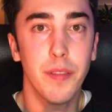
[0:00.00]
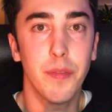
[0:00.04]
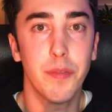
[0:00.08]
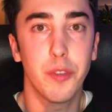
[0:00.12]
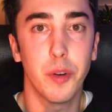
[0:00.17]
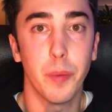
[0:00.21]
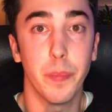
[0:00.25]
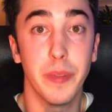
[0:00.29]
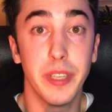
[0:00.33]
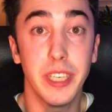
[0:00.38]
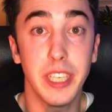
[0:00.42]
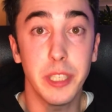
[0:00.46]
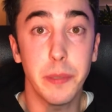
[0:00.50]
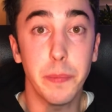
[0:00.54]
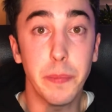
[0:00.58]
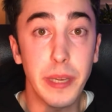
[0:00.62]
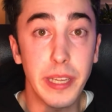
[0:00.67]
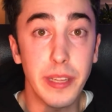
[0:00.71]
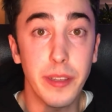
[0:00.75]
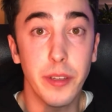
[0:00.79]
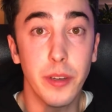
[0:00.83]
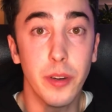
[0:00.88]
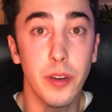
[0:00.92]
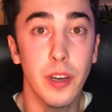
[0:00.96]
from this
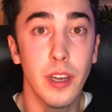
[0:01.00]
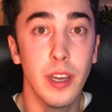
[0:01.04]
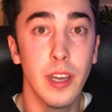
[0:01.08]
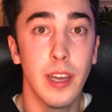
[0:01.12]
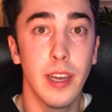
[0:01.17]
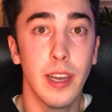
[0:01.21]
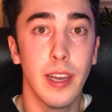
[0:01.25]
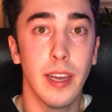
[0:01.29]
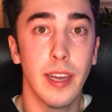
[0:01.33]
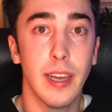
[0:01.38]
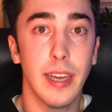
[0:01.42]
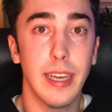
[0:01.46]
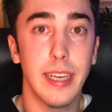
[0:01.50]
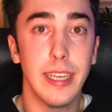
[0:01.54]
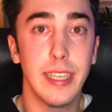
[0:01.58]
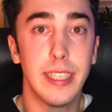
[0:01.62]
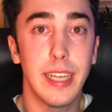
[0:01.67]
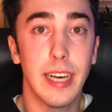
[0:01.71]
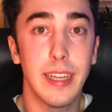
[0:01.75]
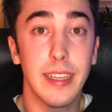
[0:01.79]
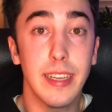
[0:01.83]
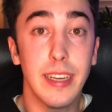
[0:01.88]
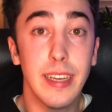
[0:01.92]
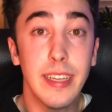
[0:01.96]
video, is
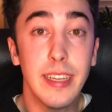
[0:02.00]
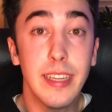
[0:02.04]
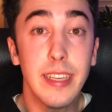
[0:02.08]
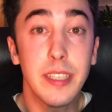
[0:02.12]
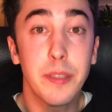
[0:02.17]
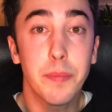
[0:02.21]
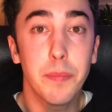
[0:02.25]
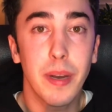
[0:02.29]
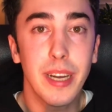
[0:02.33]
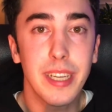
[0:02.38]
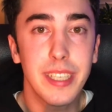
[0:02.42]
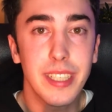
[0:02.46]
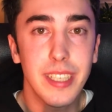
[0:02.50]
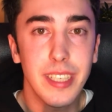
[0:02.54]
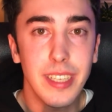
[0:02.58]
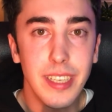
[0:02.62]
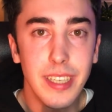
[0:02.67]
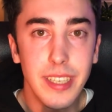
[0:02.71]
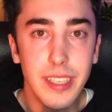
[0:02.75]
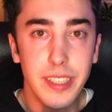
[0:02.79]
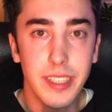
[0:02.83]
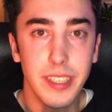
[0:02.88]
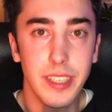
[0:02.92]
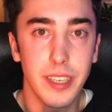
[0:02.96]
that it is much
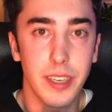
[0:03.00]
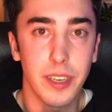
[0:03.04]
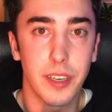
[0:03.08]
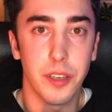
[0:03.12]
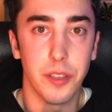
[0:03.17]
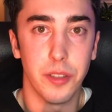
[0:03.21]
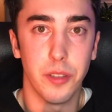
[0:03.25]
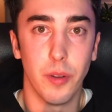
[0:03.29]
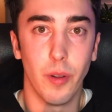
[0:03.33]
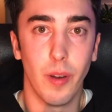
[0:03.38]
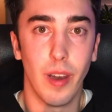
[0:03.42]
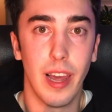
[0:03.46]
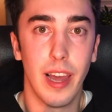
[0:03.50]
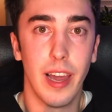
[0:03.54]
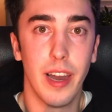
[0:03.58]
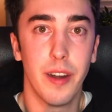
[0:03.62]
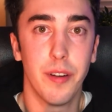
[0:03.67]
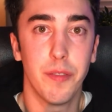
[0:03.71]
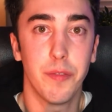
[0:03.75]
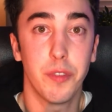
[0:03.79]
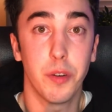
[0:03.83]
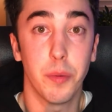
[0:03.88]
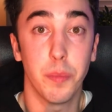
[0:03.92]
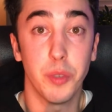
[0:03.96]
easier to
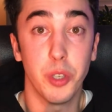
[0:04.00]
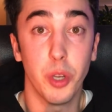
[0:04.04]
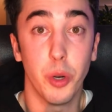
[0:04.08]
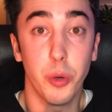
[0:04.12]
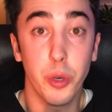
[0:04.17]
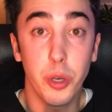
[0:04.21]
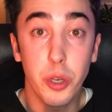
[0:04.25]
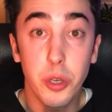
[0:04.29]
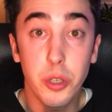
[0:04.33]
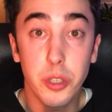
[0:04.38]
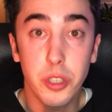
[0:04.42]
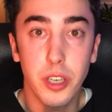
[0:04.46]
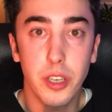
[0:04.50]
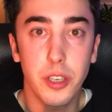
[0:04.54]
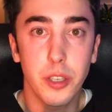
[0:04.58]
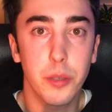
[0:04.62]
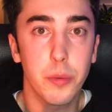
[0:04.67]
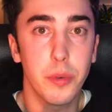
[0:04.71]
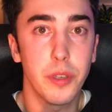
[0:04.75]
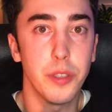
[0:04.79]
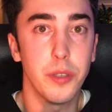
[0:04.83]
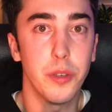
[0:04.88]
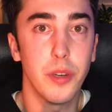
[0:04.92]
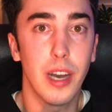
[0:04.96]
learn from your users
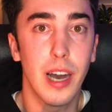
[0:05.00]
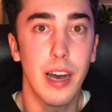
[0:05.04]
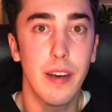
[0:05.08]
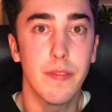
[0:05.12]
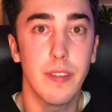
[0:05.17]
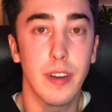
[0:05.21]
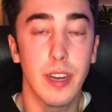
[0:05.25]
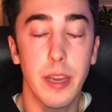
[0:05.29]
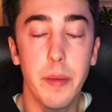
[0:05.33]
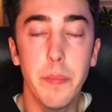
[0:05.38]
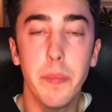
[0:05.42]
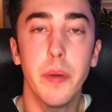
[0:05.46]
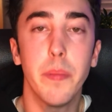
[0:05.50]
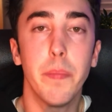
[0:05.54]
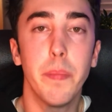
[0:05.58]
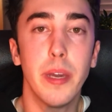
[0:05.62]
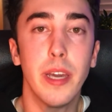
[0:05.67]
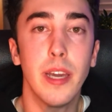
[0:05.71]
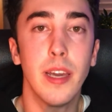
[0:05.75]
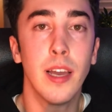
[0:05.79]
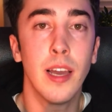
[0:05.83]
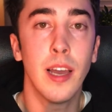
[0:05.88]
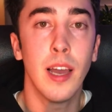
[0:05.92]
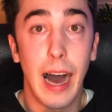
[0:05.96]
when you have an
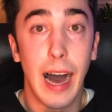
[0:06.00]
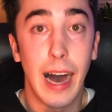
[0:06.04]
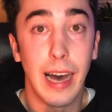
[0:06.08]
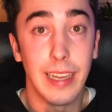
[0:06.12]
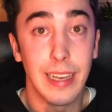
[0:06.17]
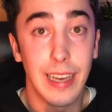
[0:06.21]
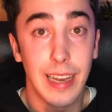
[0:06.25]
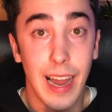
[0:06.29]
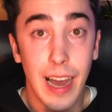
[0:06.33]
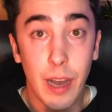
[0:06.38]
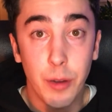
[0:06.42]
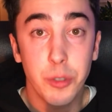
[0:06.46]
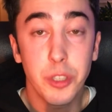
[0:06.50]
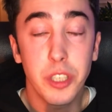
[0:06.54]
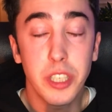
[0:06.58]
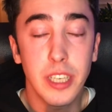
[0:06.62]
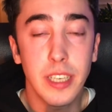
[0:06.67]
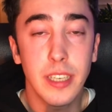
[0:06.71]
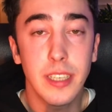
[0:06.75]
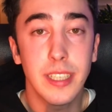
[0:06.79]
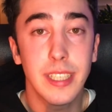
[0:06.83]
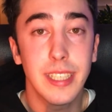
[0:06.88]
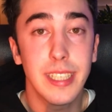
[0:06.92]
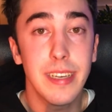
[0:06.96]
MVP, and
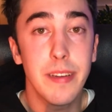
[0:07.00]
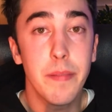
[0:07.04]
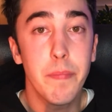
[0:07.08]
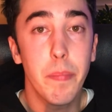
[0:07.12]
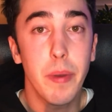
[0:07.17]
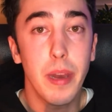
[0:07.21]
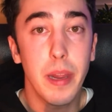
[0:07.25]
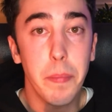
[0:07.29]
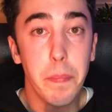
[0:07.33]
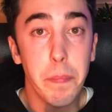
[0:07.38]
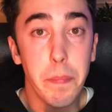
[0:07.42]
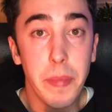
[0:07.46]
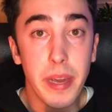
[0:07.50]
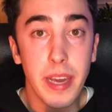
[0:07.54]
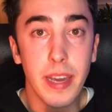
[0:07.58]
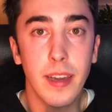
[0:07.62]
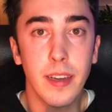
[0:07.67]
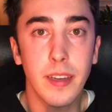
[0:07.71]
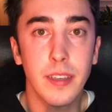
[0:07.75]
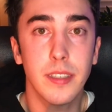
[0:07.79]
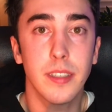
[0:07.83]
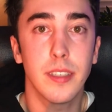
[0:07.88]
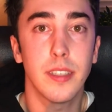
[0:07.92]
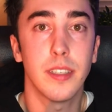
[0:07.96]
launching simply
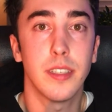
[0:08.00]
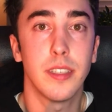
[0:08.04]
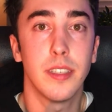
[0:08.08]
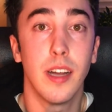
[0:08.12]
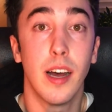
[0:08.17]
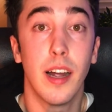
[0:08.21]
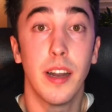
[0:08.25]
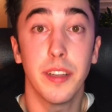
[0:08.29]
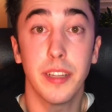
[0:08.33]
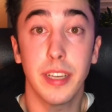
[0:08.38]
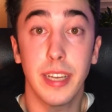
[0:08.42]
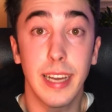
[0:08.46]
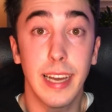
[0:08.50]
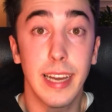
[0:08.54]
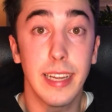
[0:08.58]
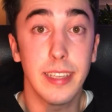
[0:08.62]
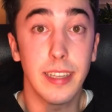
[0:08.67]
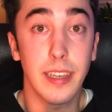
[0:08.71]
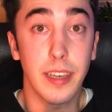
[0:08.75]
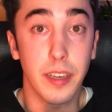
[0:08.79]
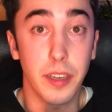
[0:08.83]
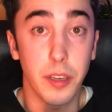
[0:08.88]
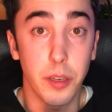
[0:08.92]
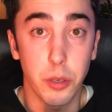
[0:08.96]
means start
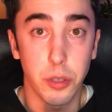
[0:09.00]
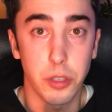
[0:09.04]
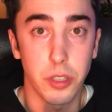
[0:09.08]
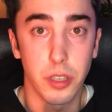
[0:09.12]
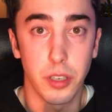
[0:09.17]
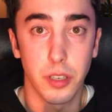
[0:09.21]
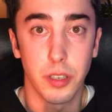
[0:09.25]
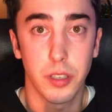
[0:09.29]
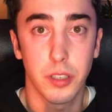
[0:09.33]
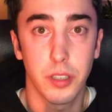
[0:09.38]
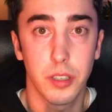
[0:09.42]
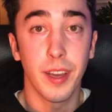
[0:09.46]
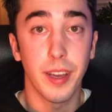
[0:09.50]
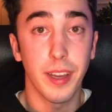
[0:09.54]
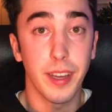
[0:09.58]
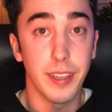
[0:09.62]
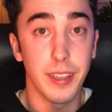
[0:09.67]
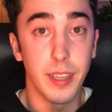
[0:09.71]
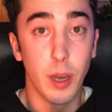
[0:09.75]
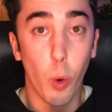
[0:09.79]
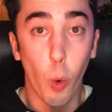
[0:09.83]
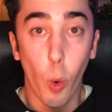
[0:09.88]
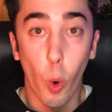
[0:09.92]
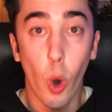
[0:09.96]
getting users.
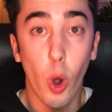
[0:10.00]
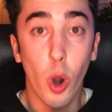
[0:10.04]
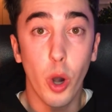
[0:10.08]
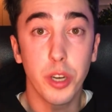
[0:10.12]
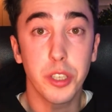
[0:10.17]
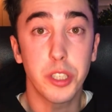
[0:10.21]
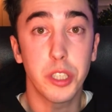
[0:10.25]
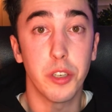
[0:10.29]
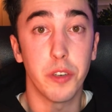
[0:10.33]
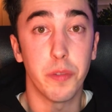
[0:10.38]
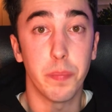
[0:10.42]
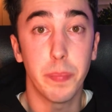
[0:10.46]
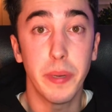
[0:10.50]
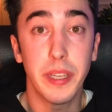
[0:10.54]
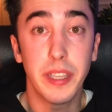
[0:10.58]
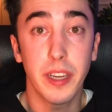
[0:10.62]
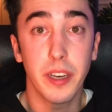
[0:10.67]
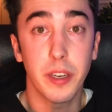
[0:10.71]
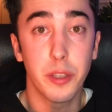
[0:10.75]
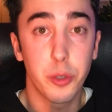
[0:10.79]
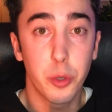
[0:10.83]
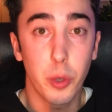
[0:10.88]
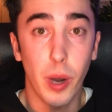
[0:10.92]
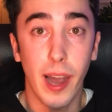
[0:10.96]
In the words of
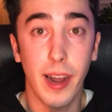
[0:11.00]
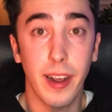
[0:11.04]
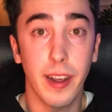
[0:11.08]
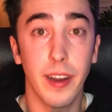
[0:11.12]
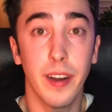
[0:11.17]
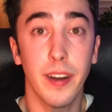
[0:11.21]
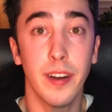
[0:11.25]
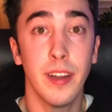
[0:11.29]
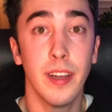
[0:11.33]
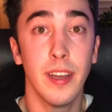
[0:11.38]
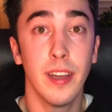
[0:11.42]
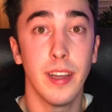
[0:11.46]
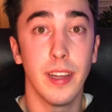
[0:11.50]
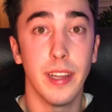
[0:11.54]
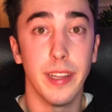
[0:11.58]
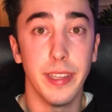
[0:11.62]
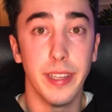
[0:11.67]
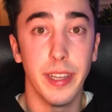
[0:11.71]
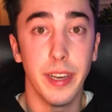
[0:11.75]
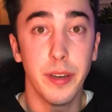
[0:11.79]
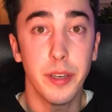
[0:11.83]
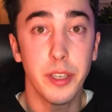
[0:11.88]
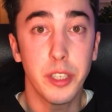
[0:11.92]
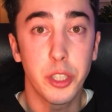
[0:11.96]
Peter Drucker,
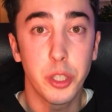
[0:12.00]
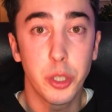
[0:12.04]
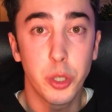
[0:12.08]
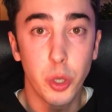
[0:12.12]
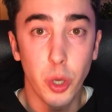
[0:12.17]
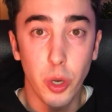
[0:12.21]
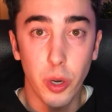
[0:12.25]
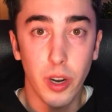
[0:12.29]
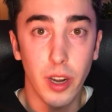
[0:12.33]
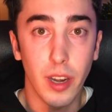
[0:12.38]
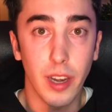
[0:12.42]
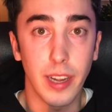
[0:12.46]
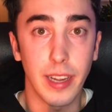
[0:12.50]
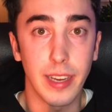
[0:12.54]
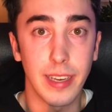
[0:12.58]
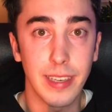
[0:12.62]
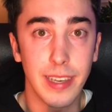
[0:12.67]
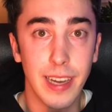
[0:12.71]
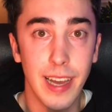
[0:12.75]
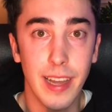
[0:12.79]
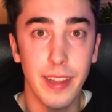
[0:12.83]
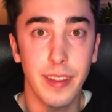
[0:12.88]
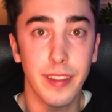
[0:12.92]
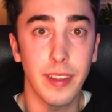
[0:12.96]
there is surely
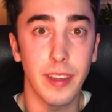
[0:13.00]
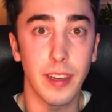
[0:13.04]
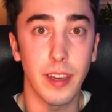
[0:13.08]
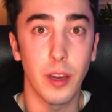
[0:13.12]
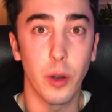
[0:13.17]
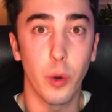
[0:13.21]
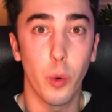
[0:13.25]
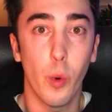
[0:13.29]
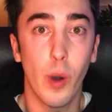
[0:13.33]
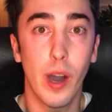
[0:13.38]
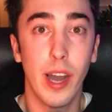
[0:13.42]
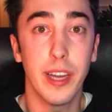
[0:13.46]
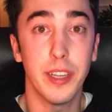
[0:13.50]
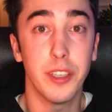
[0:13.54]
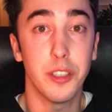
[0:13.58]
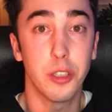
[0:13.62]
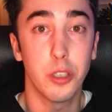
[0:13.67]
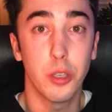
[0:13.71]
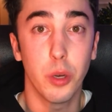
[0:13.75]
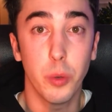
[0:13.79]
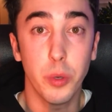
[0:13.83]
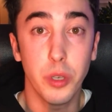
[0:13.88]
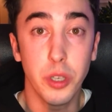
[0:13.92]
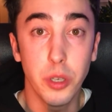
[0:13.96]
nothing quite
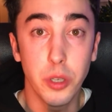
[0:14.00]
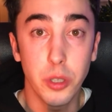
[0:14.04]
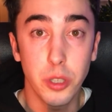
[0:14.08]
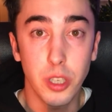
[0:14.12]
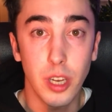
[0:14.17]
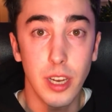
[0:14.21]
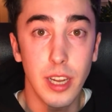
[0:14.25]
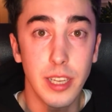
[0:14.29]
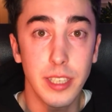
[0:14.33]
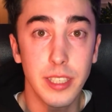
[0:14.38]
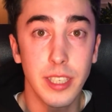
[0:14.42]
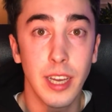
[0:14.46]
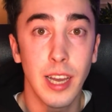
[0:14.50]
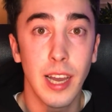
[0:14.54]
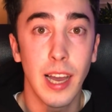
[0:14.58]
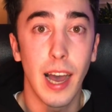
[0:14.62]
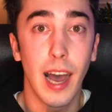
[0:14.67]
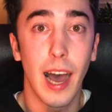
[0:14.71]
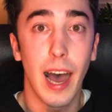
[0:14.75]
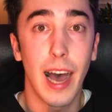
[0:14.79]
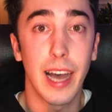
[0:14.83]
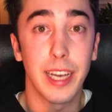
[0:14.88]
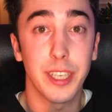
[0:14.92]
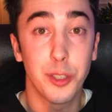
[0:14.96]
so useless
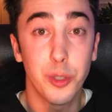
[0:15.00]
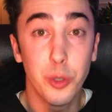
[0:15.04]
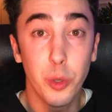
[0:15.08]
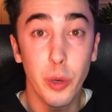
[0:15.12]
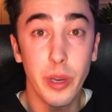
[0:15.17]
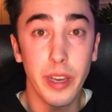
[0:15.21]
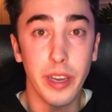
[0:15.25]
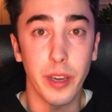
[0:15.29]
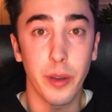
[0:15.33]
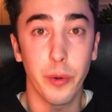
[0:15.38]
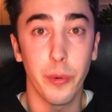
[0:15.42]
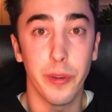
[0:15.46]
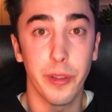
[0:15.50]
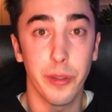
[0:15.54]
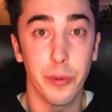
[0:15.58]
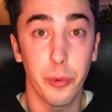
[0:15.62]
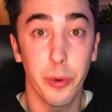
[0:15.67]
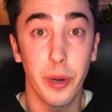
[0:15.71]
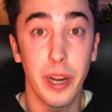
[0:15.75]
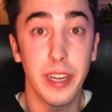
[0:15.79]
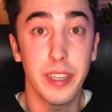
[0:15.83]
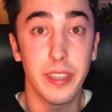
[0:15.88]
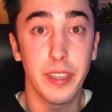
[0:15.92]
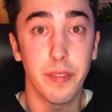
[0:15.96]
as doing with
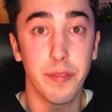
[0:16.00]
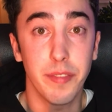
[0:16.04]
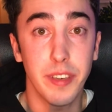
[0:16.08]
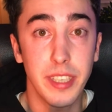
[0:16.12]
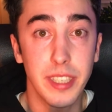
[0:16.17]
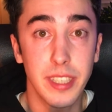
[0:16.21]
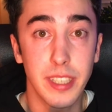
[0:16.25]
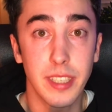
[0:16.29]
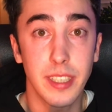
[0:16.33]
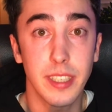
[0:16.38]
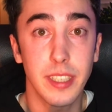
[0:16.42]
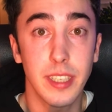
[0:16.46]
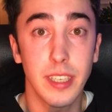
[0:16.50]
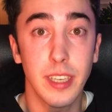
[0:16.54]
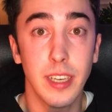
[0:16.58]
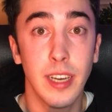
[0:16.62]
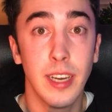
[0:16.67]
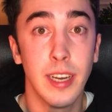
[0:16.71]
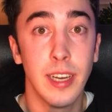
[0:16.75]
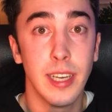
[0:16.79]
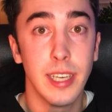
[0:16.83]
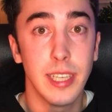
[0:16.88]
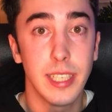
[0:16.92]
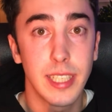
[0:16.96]
great efficiency
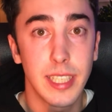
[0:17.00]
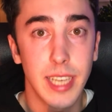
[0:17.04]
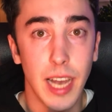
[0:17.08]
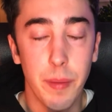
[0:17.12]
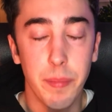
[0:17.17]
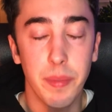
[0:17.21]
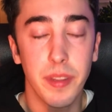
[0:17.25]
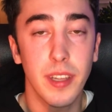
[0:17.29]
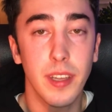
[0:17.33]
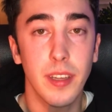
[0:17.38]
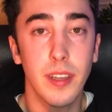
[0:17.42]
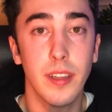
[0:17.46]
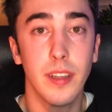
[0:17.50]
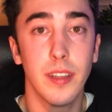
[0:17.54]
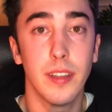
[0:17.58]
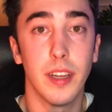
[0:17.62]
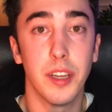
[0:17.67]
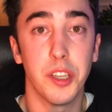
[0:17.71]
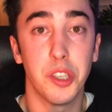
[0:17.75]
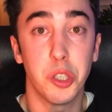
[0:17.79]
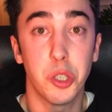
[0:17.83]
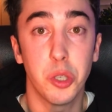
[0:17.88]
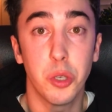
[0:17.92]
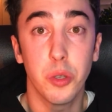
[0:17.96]
something
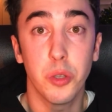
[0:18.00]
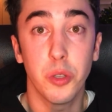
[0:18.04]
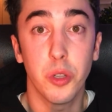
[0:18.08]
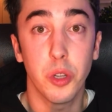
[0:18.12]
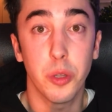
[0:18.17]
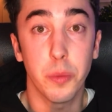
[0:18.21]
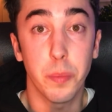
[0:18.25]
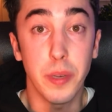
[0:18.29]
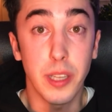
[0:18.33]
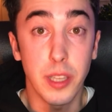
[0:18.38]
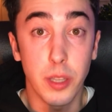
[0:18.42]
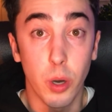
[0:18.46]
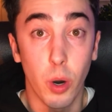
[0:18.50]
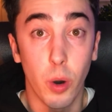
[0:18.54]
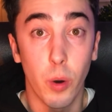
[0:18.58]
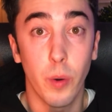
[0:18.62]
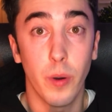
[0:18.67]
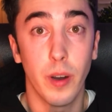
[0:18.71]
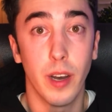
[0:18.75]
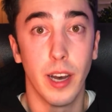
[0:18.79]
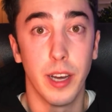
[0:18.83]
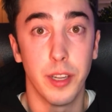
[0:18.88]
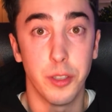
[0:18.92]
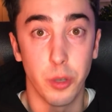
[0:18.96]
that should not be
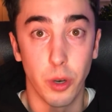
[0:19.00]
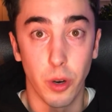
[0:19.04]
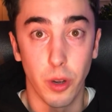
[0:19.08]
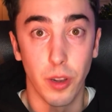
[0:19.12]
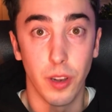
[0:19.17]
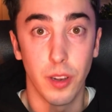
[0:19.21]
done at all.